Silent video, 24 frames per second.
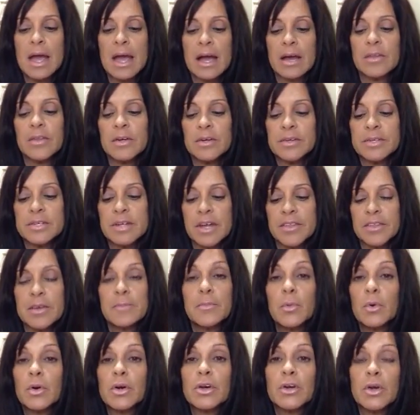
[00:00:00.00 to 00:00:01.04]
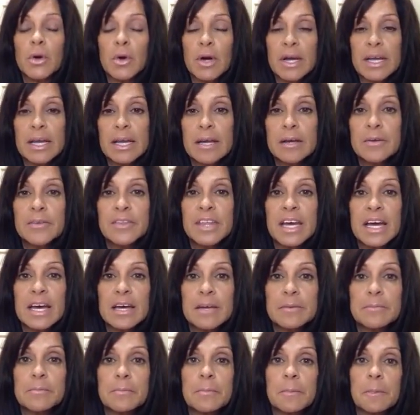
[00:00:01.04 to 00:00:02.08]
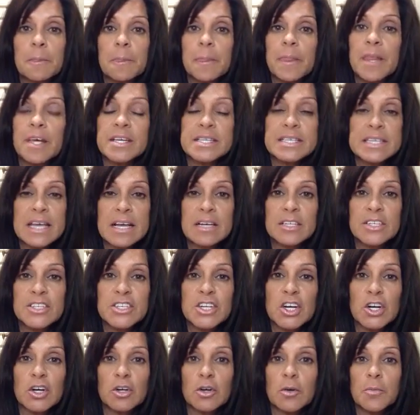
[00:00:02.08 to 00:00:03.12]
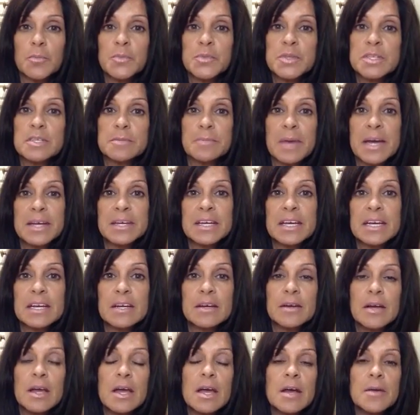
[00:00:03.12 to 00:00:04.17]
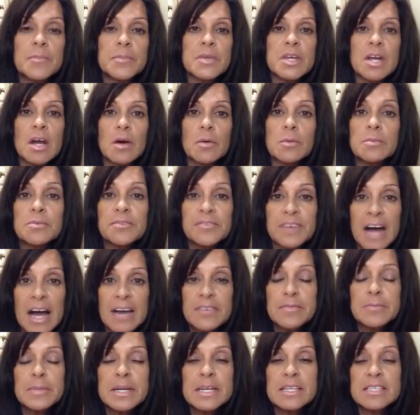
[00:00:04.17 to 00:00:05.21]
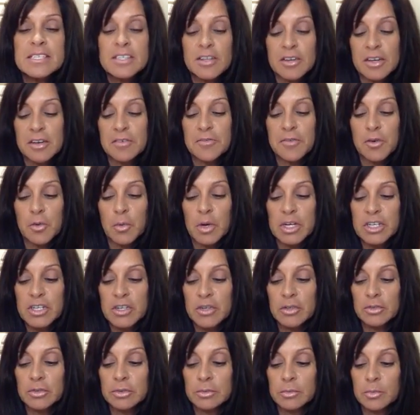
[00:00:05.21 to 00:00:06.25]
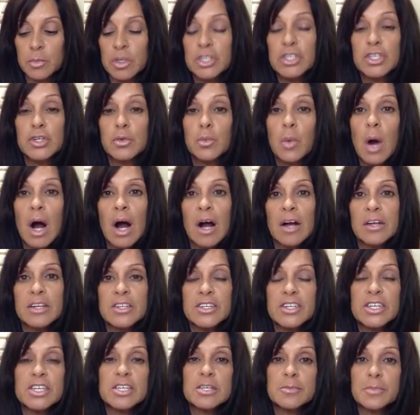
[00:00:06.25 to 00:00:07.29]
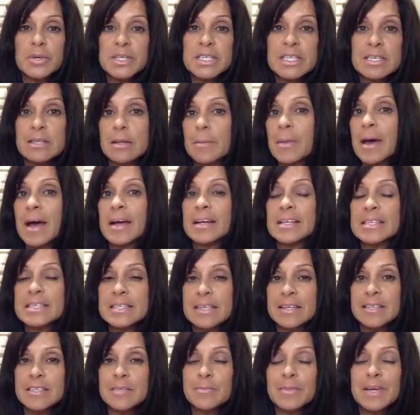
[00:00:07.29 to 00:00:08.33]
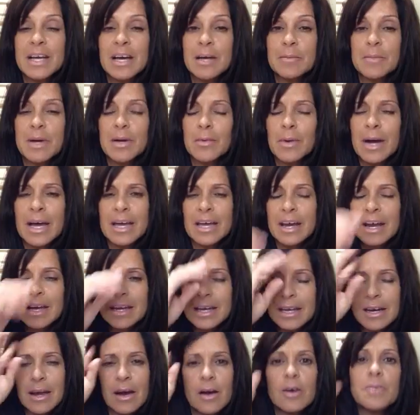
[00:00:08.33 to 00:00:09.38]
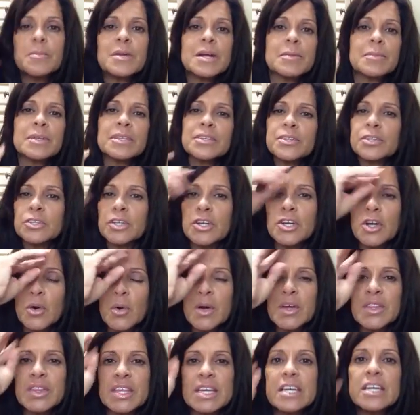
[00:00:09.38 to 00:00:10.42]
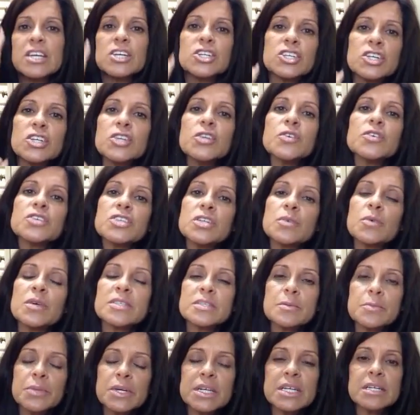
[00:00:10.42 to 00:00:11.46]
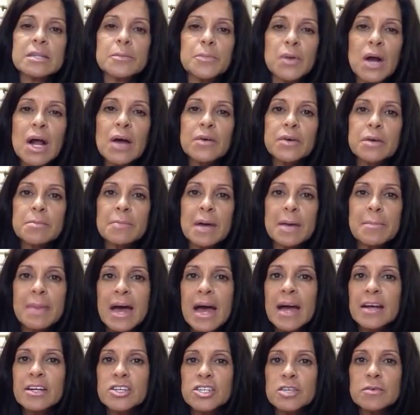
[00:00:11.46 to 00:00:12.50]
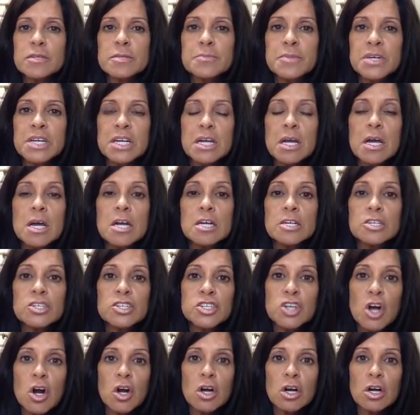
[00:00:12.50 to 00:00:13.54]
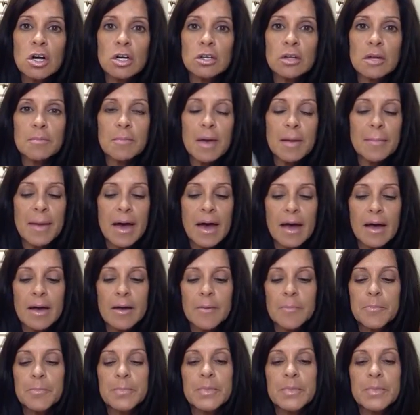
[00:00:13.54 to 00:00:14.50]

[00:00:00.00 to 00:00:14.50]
And there's nothing more annoying than a sales girl spending, you know, five minutes looking for what you're, what you want, and she just puts it in the bag and sends me on my way, and I get home, and I'm a little annoyed thinking she knew she wasn't putting the brown in my bag, and she was putting charcoal in my bag.